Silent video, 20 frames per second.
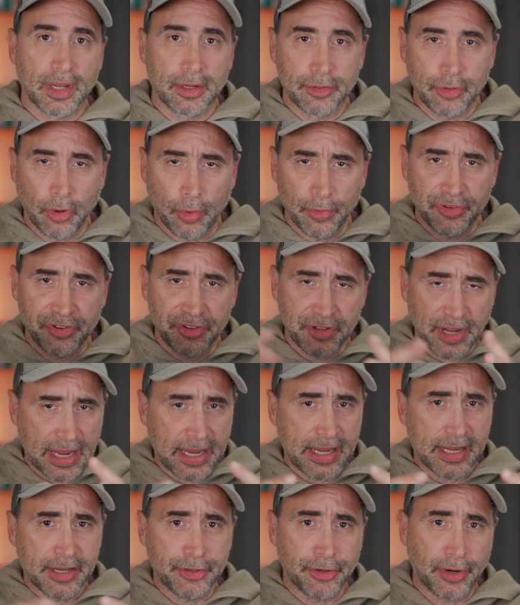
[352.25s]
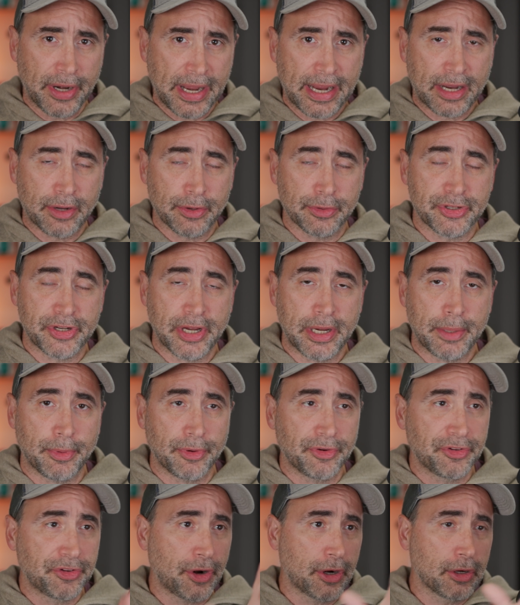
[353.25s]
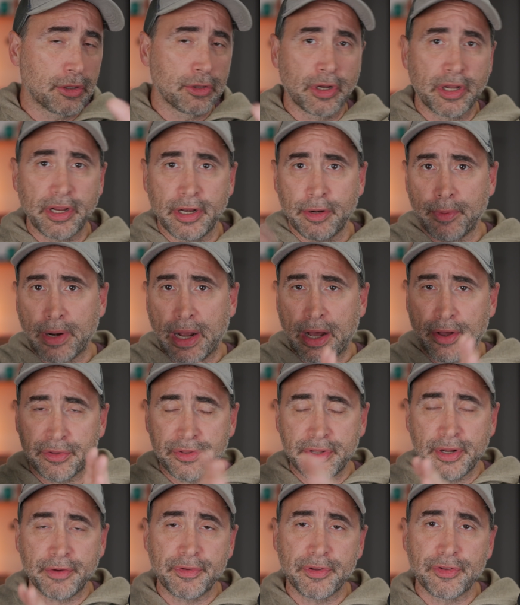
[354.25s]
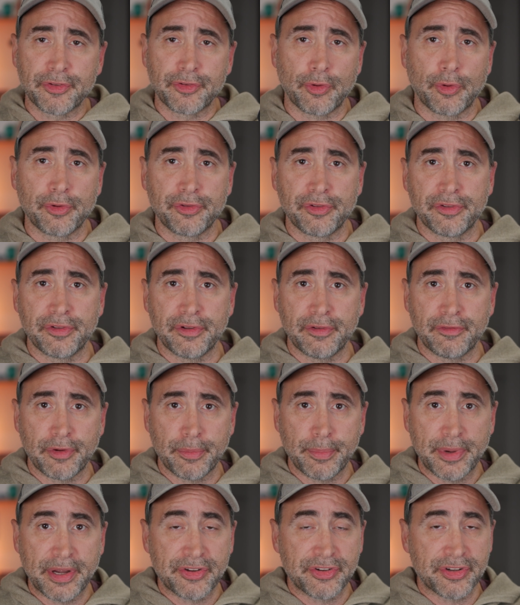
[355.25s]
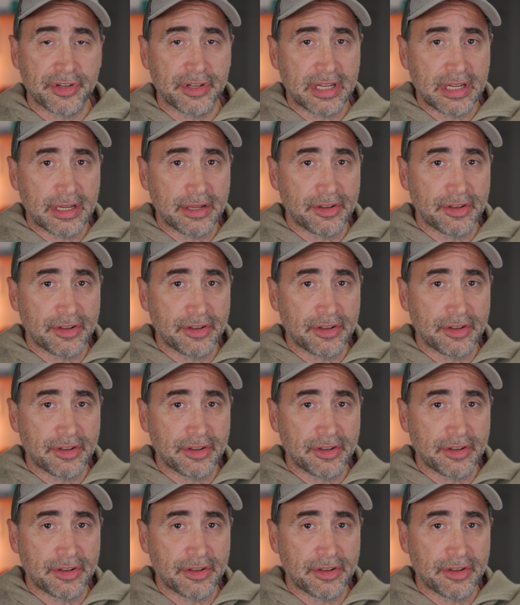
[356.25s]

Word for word: Don't stay in your echo chamber. Start looking around different sources of information,